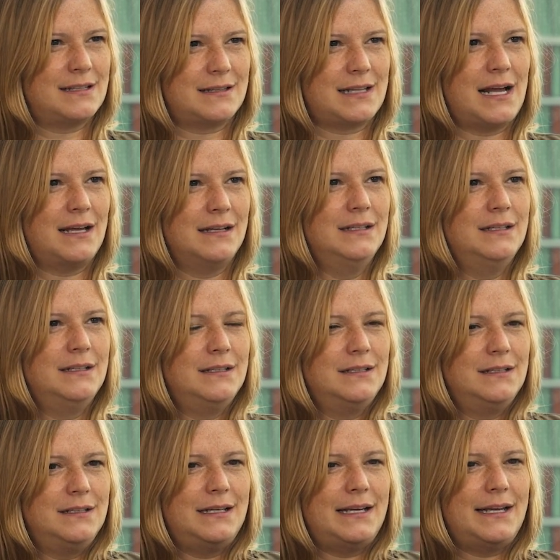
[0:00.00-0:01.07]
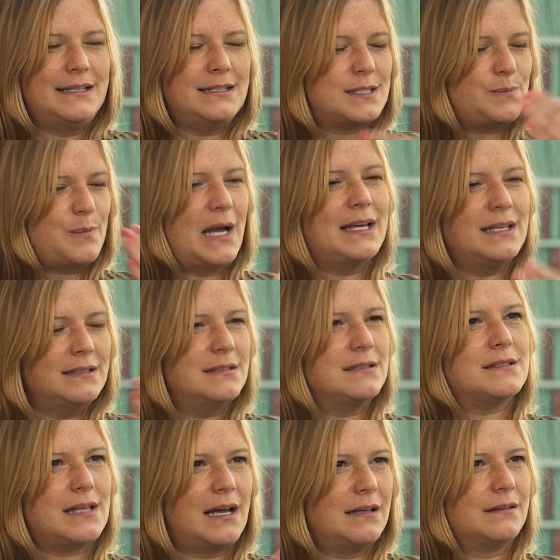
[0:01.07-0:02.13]
That
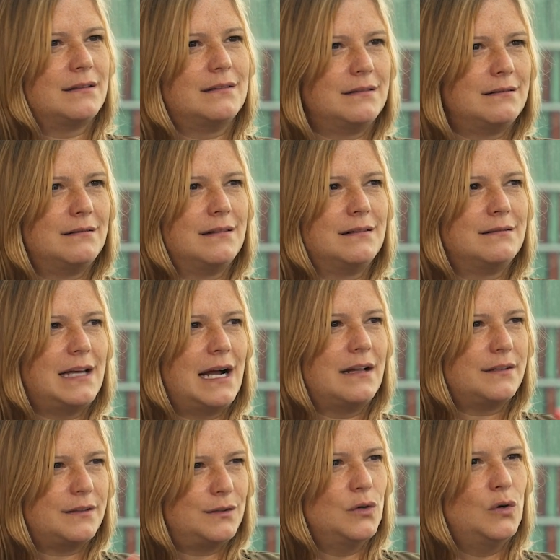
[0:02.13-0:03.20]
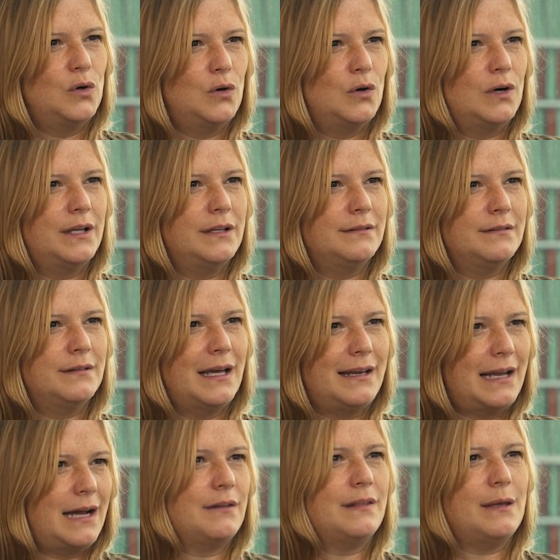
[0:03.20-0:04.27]
inspires that thought, and
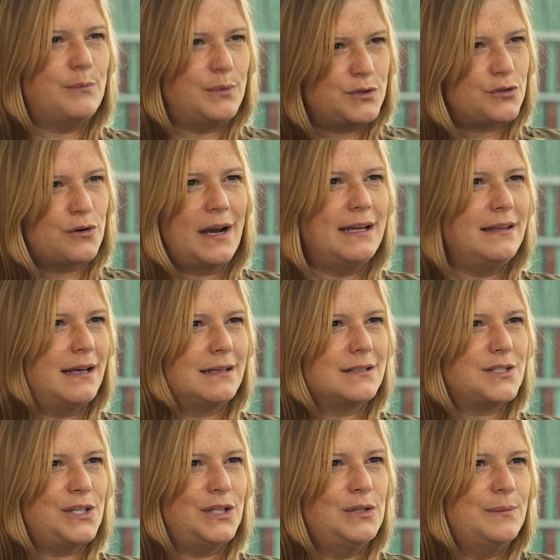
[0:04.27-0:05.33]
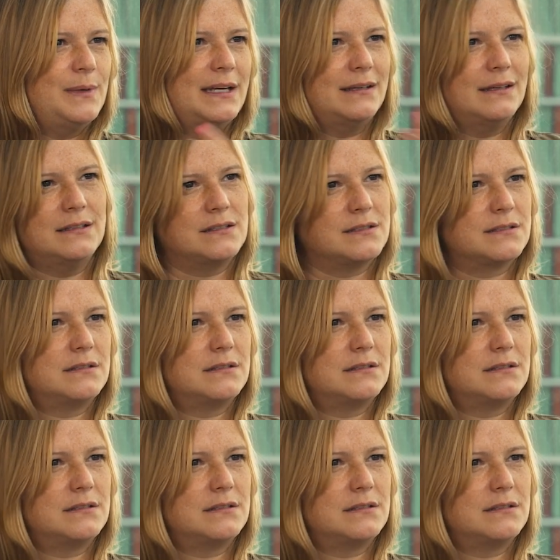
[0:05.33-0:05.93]
how they portray that to me